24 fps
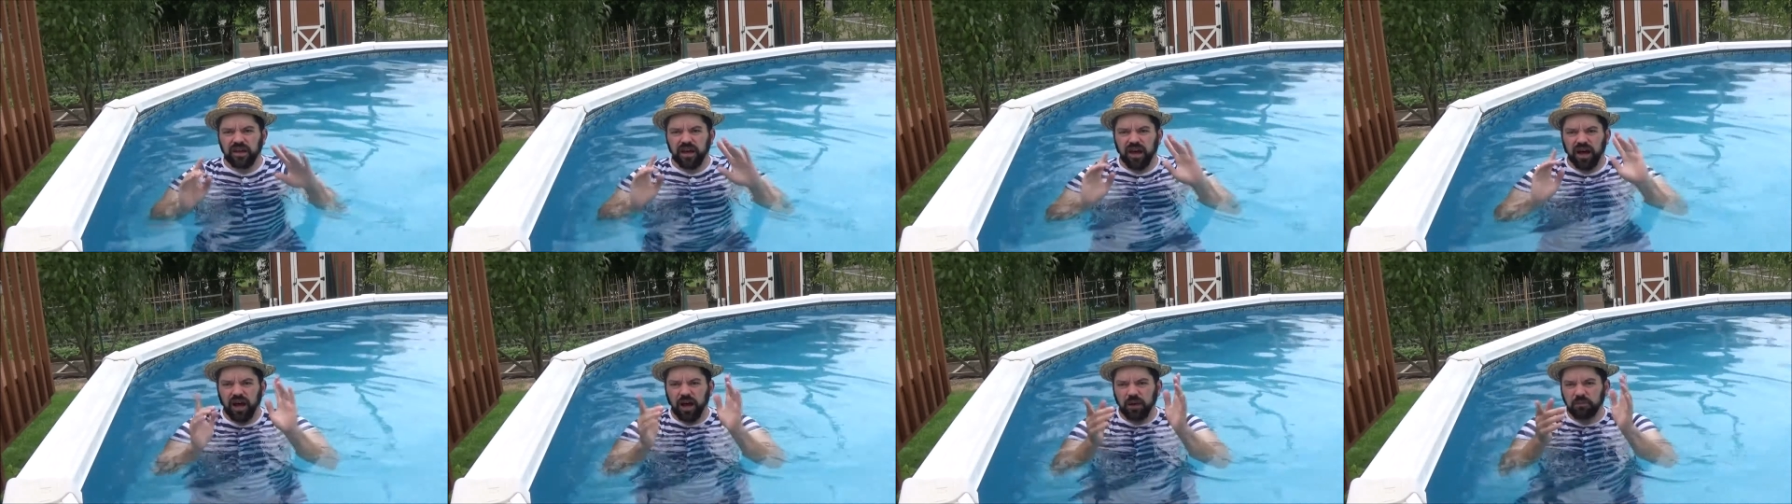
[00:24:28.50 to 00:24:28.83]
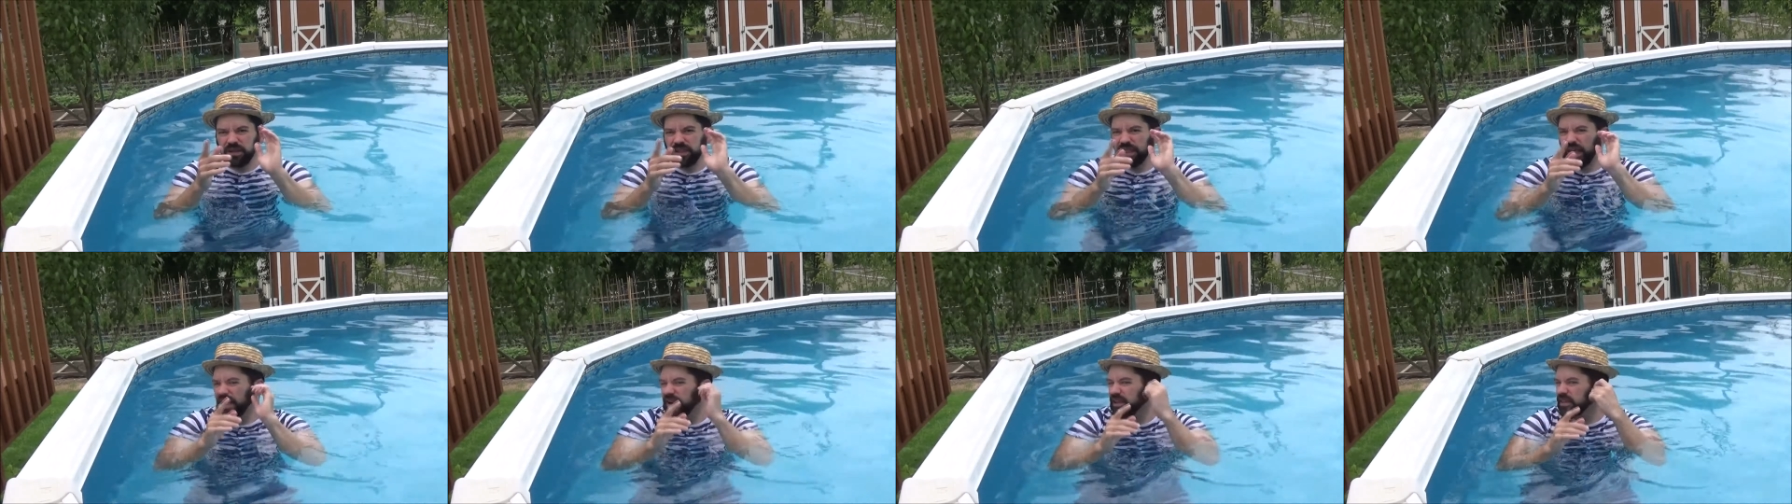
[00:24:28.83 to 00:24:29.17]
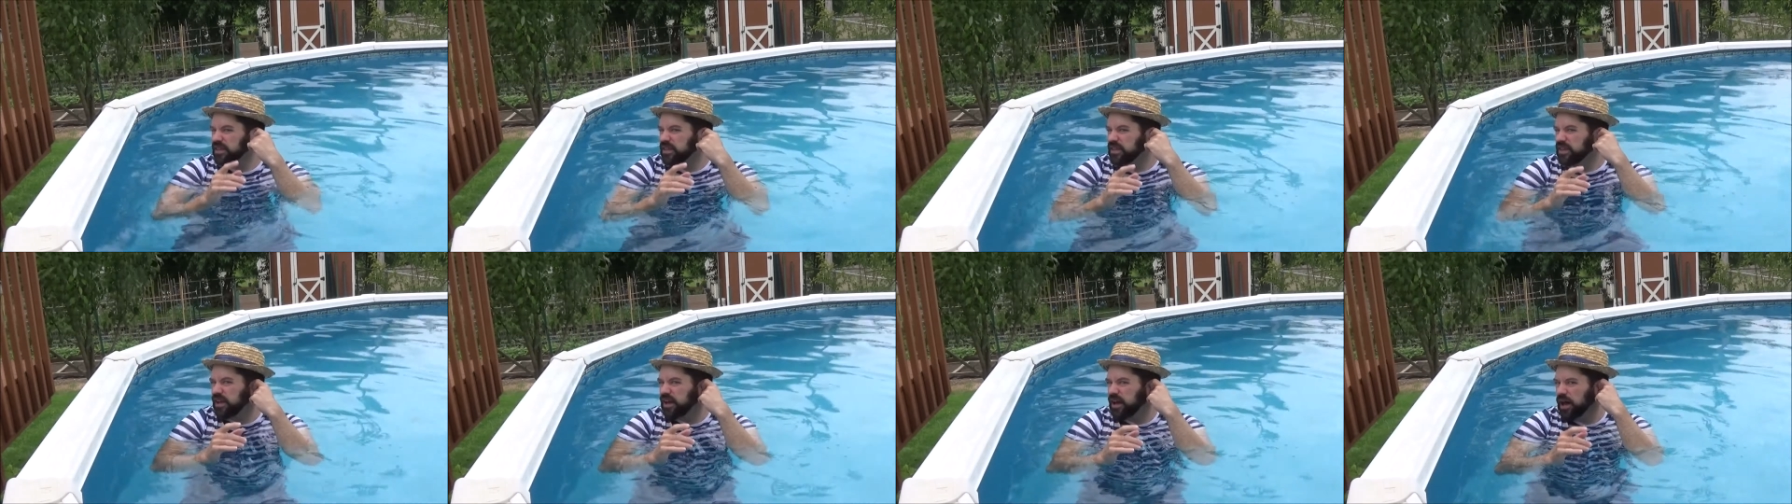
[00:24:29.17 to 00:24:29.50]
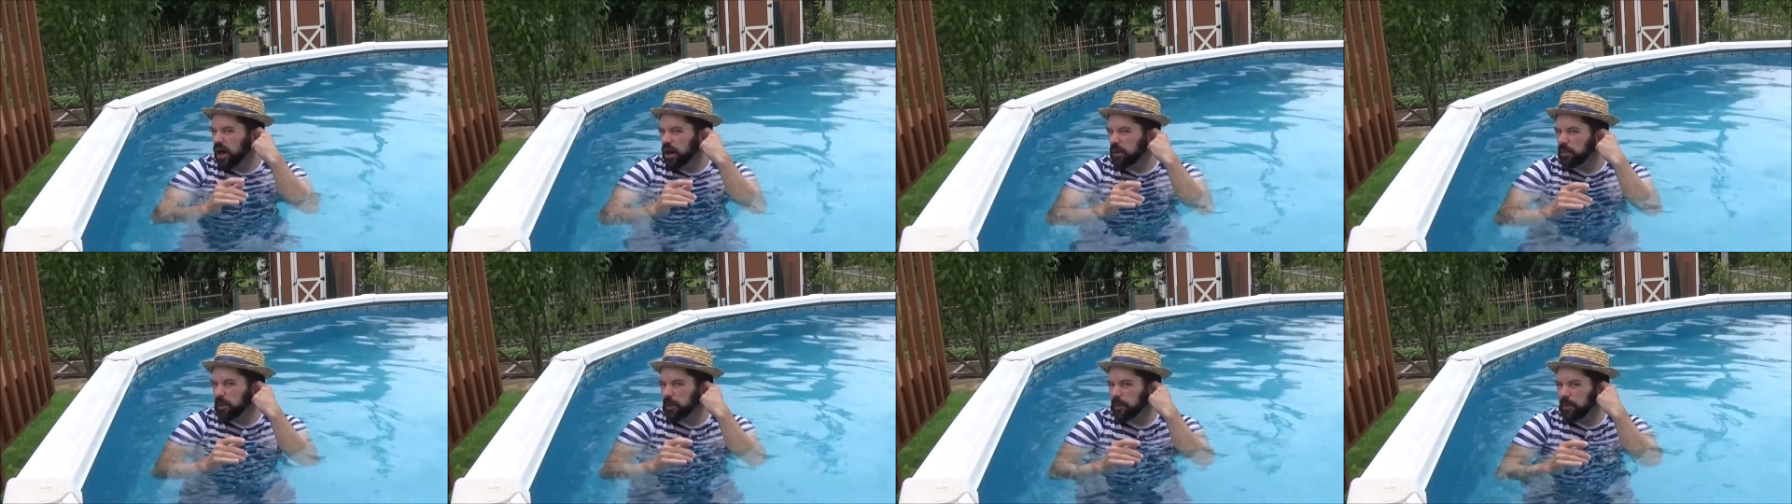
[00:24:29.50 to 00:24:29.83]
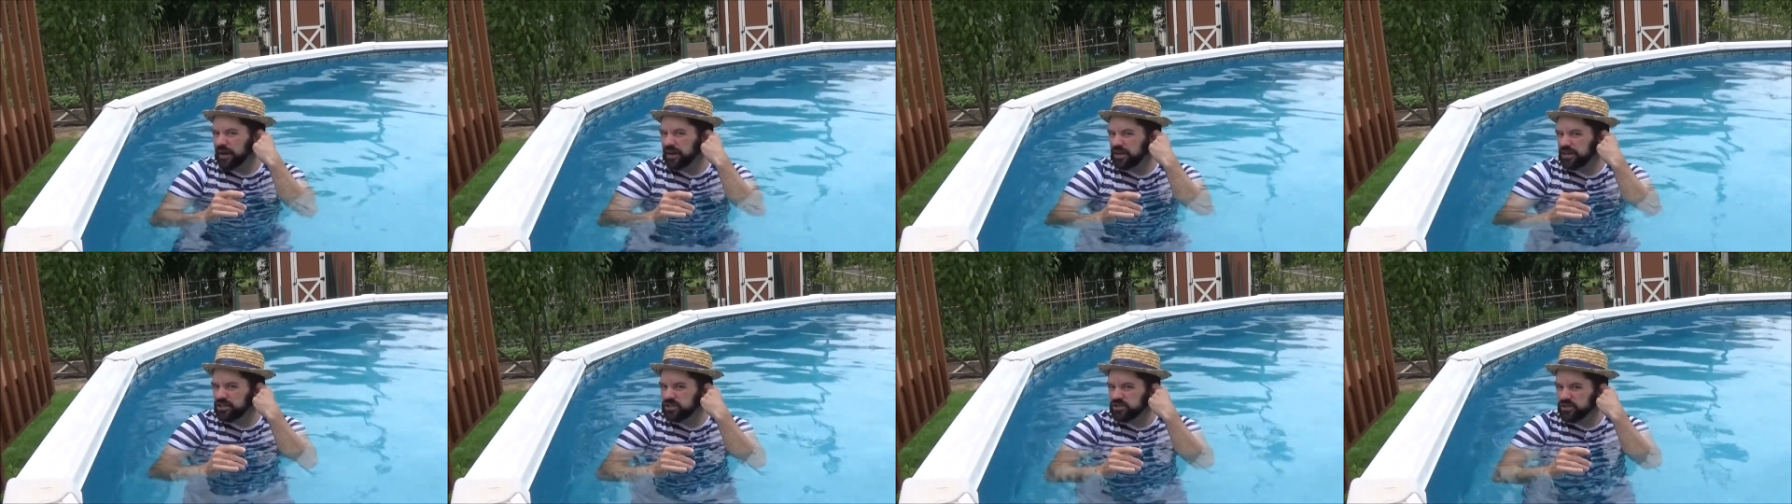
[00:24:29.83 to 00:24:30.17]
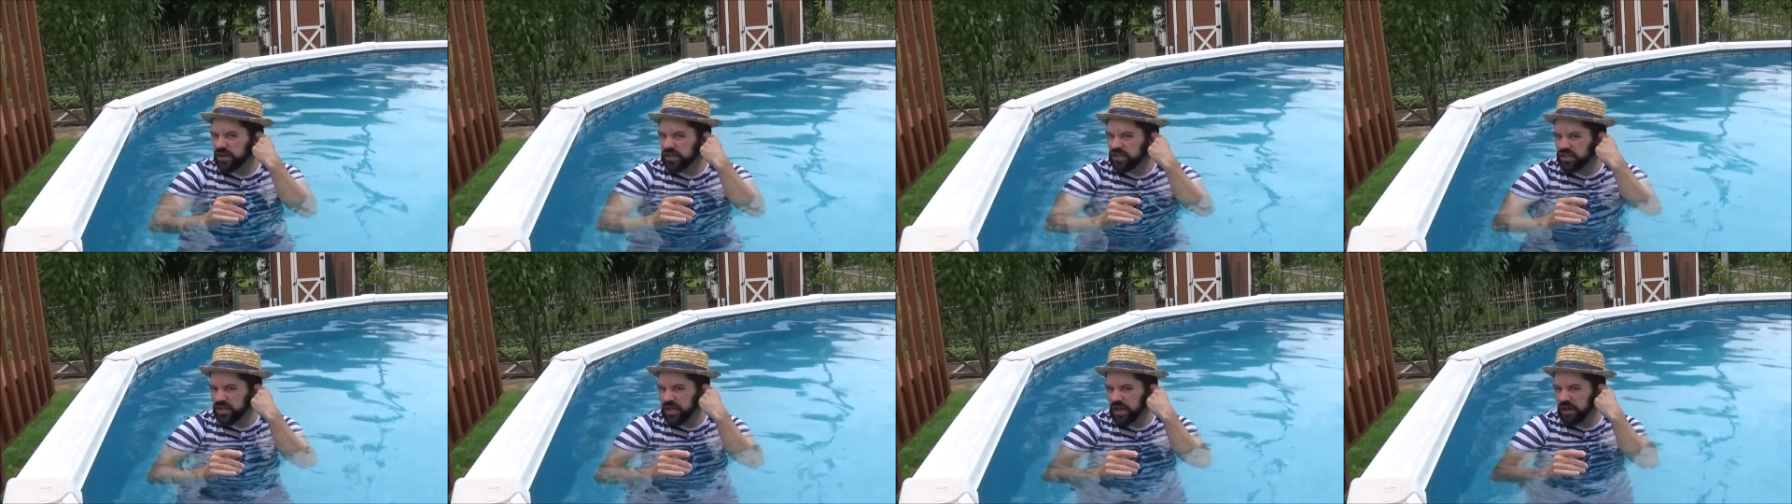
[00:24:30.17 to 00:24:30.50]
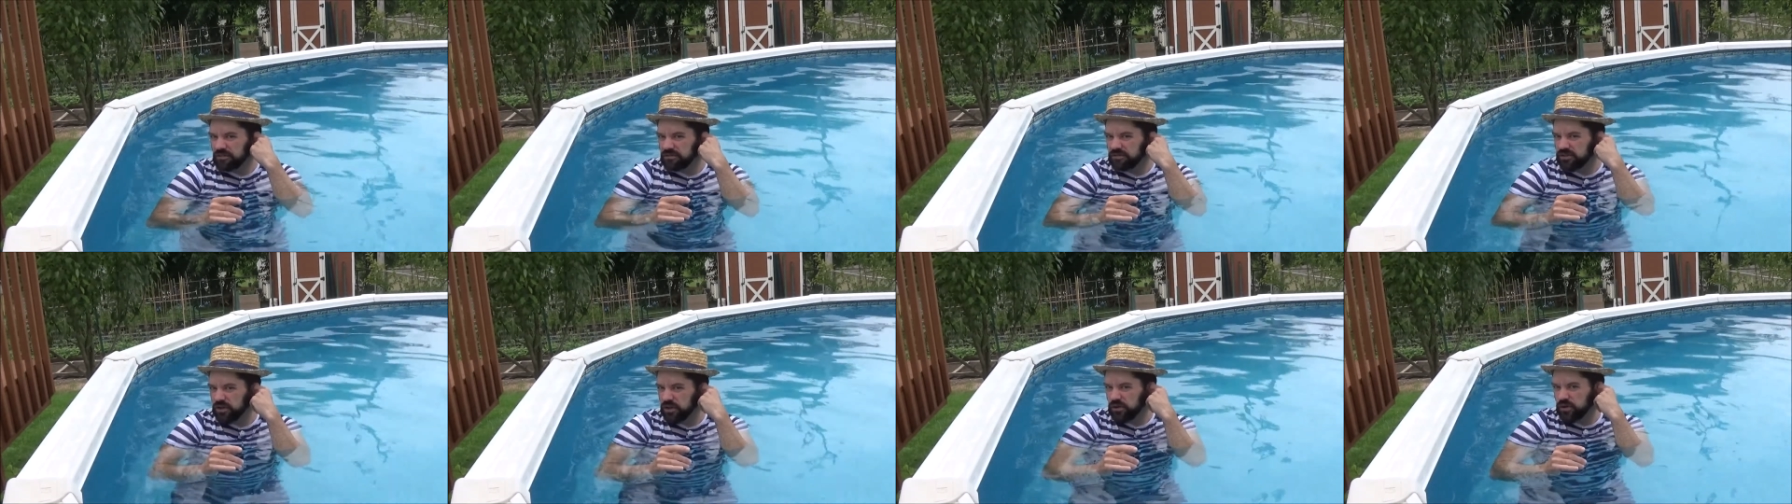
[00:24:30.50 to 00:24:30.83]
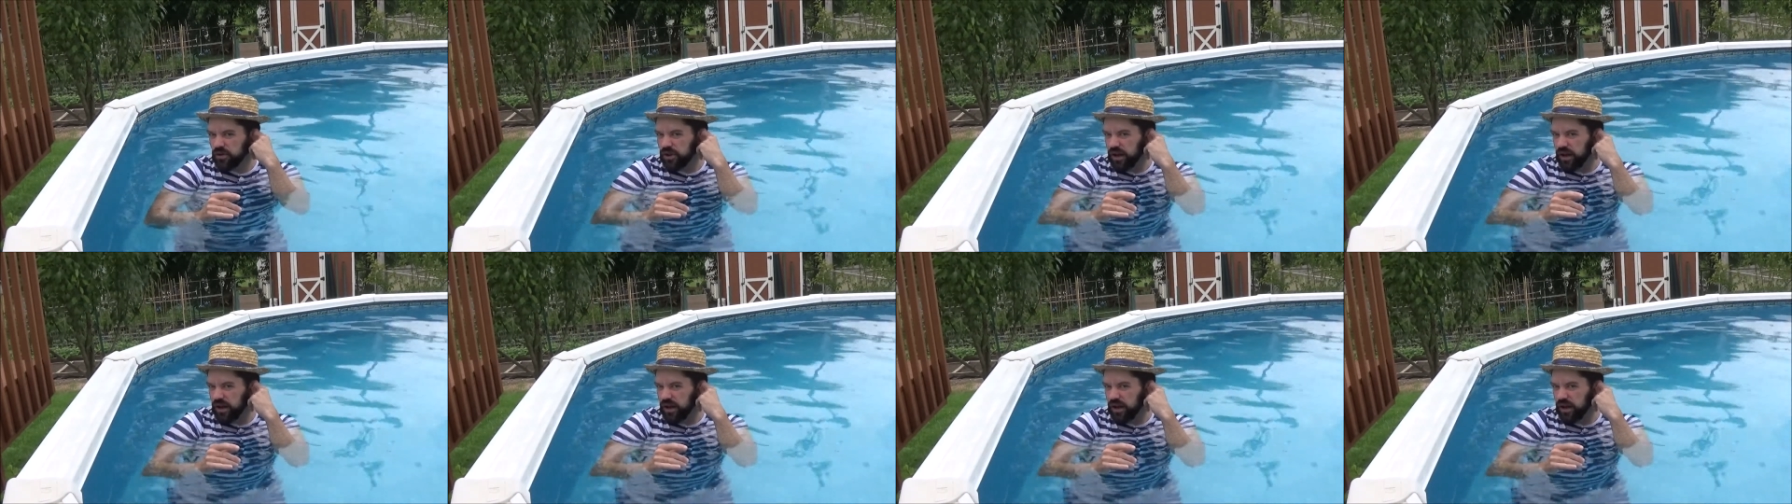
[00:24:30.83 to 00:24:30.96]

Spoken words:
A lot of the upper body stretching I've shown